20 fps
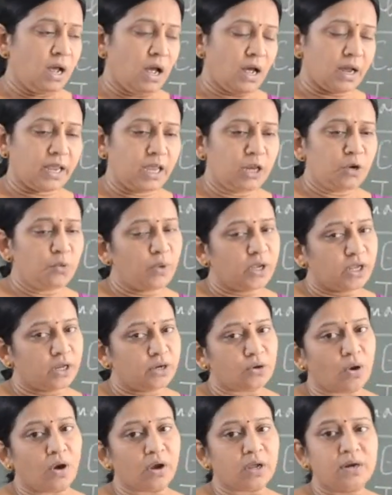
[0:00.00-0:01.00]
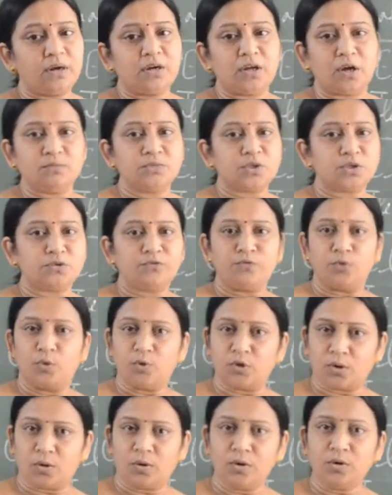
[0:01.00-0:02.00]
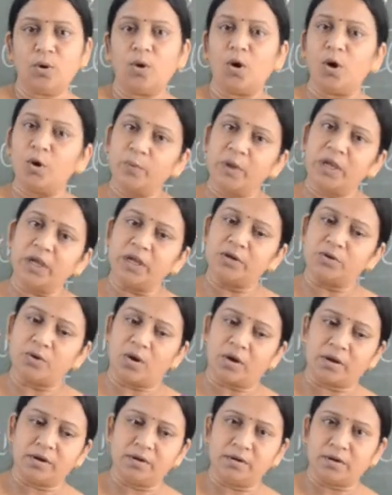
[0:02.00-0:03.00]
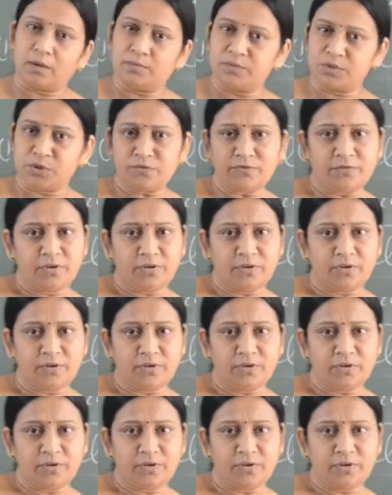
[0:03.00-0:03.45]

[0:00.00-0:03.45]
Again, we can talk in terms of photon or we can talk in terms of